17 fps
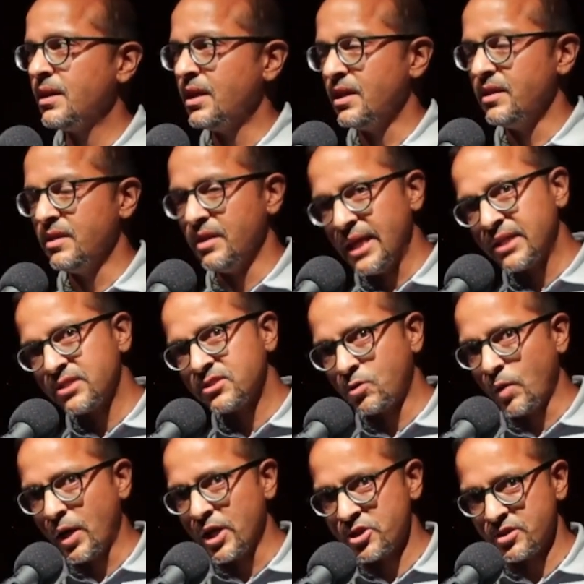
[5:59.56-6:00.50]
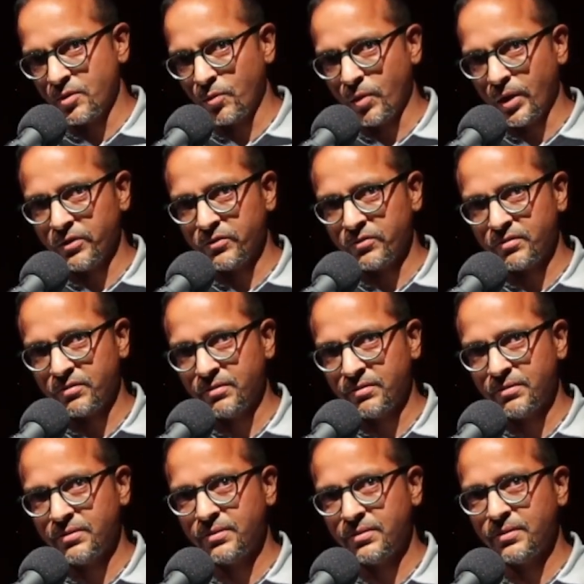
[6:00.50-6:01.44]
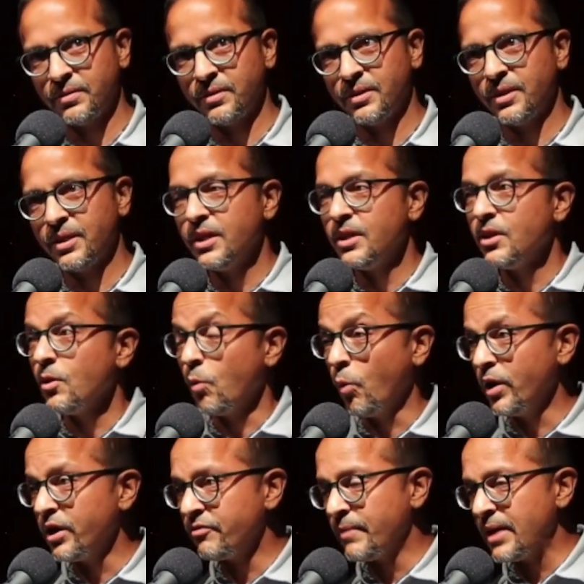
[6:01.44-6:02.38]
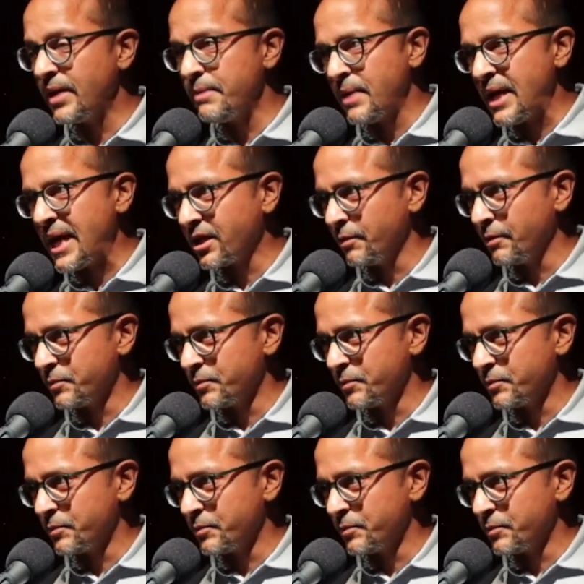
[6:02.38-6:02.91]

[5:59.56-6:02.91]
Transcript: And the next question was, what if my backup